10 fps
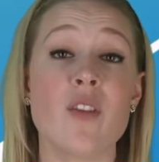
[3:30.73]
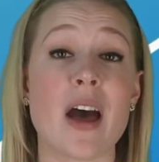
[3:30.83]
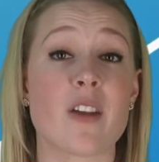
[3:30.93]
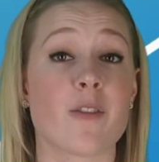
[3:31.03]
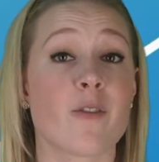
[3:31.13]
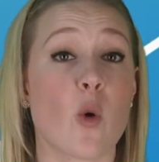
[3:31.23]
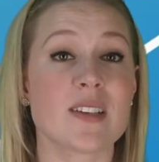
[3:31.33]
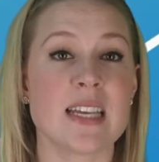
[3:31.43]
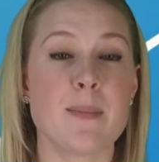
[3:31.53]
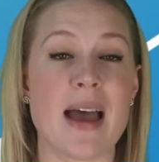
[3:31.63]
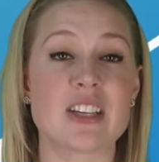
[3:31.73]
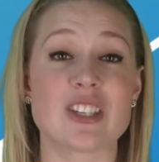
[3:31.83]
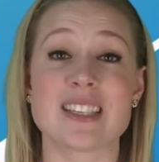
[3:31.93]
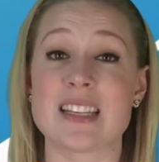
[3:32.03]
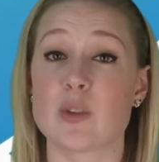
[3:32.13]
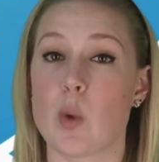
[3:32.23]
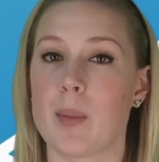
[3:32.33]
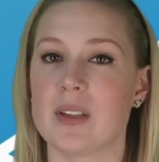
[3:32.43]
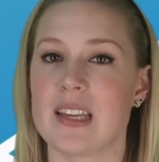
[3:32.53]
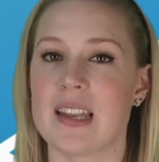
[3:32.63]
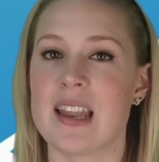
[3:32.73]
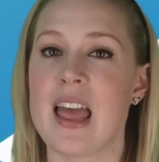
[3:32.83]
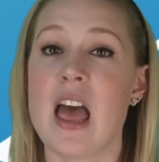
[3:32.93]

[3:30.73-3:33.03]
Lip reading: out of 14 matches since Wimbledon.